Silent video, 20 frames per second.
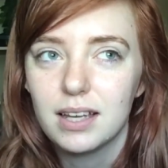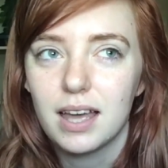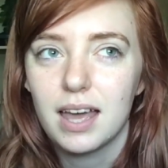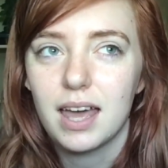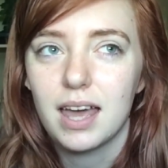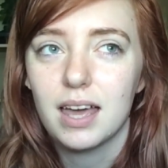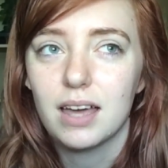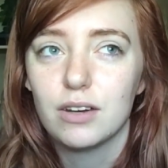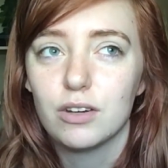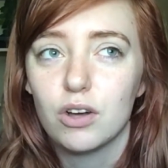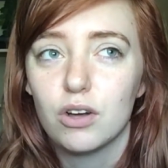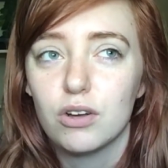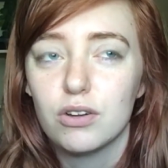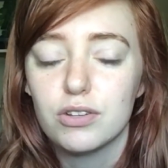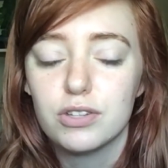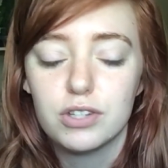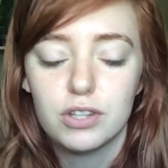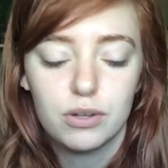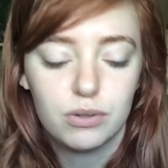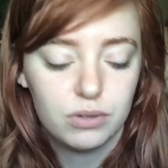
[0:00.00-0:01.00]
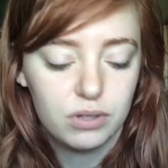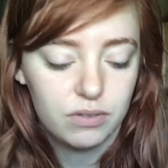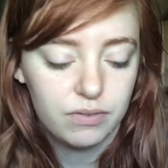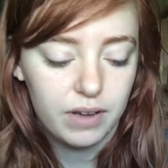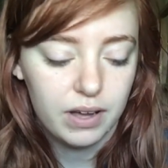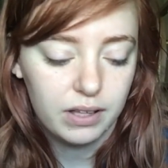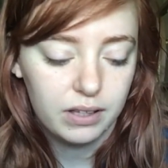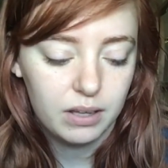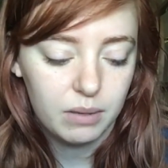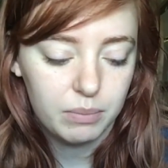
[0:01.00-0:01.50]
and also
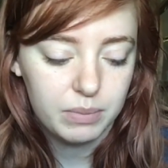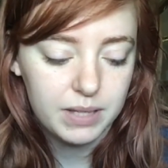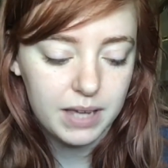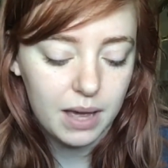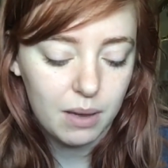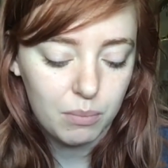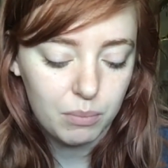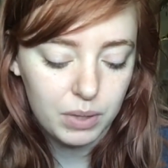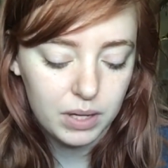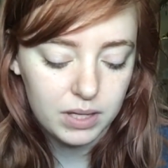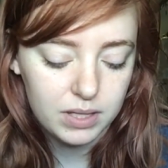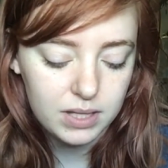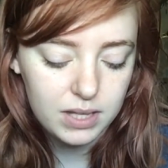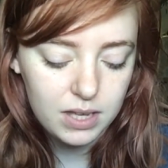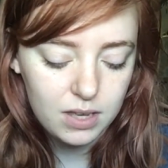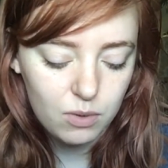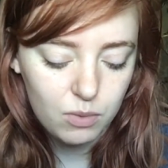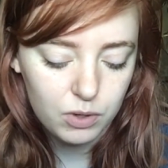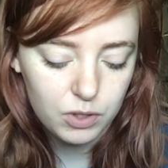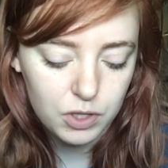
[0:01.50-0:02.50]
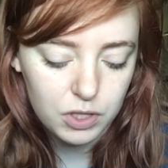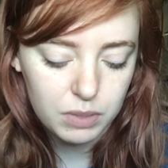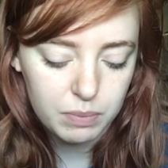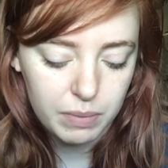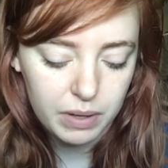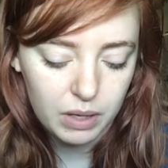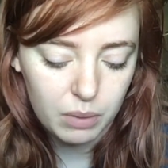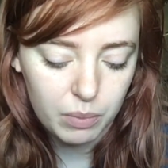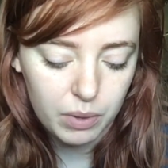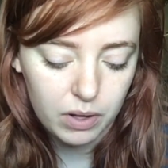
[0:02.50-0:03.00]
developed MBD, which is
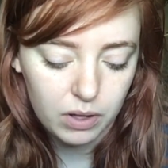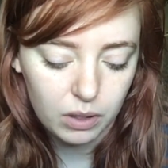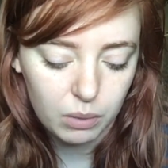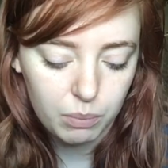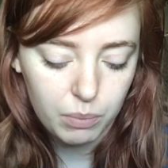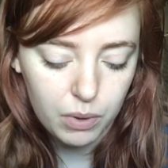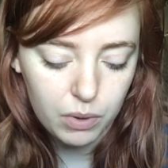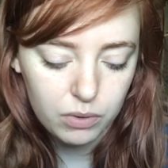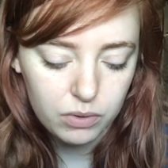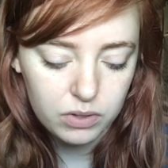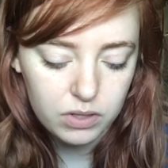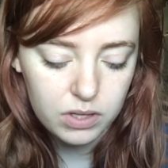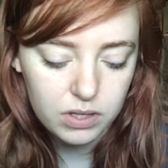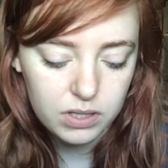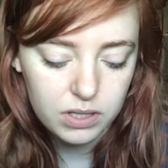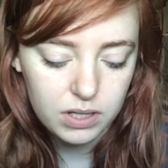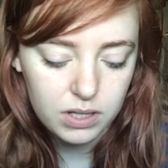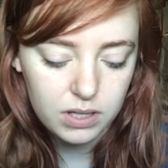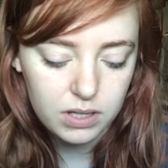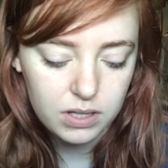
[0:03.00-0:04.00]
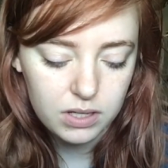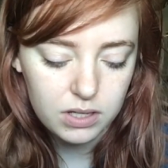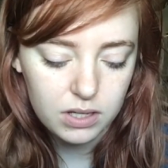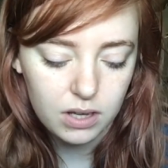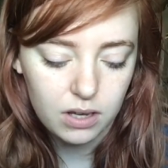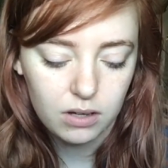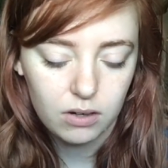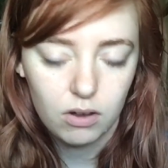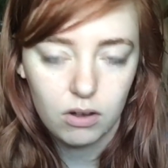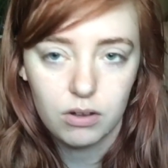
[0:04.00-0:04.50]
metabolic bone disease,
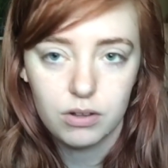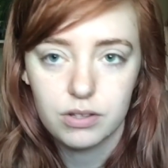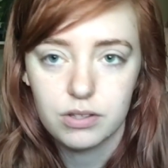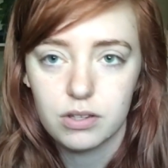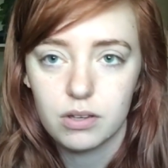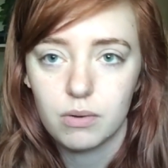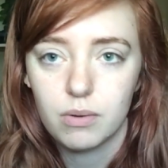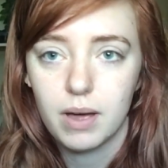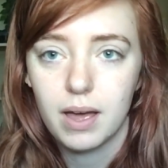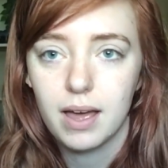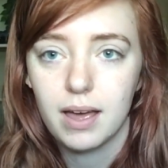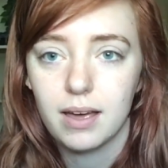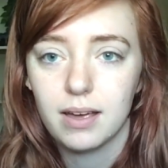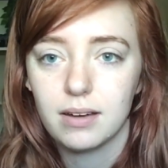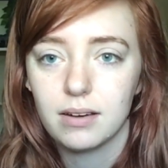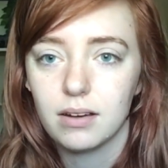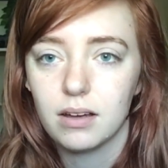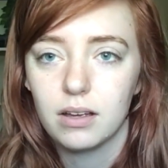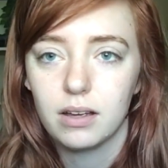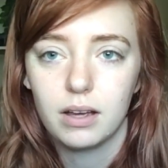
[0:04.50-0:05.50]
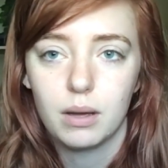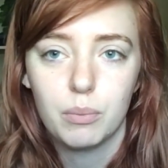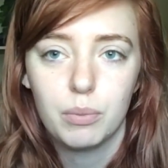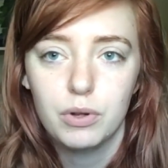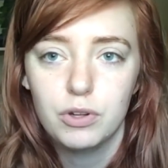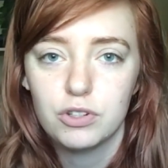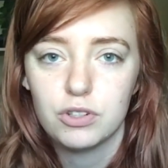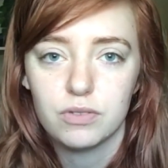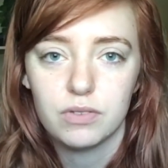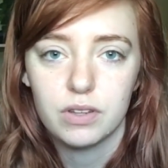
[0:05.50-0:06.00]
and also had like a
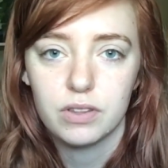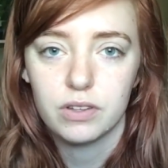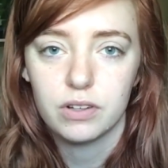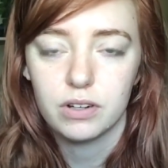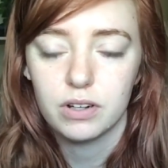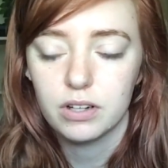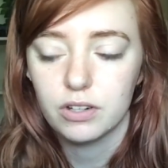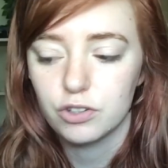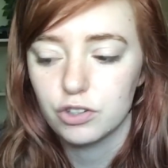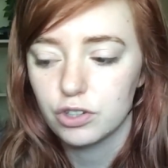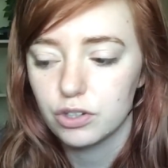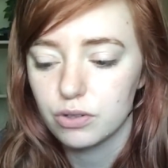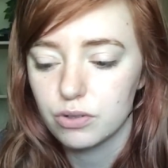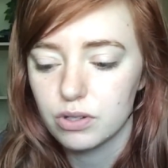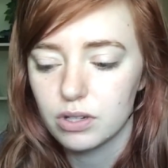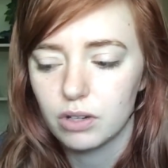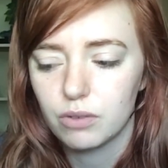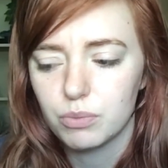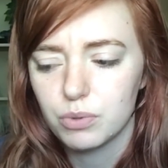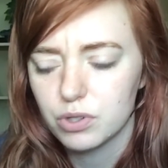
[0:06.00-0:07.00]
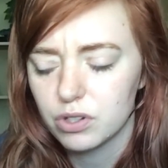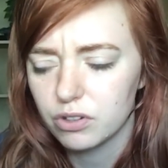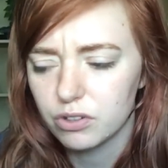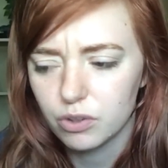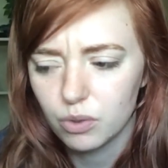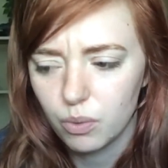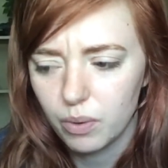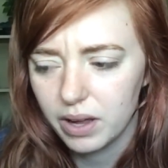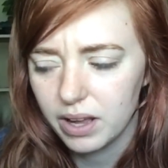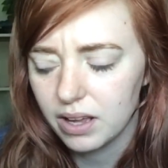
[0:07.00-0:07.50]
bunch of other issues, like was
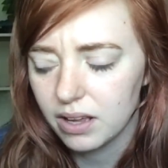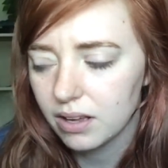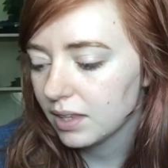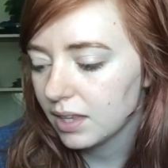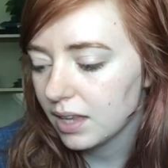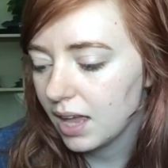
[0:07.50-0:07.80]
underweight.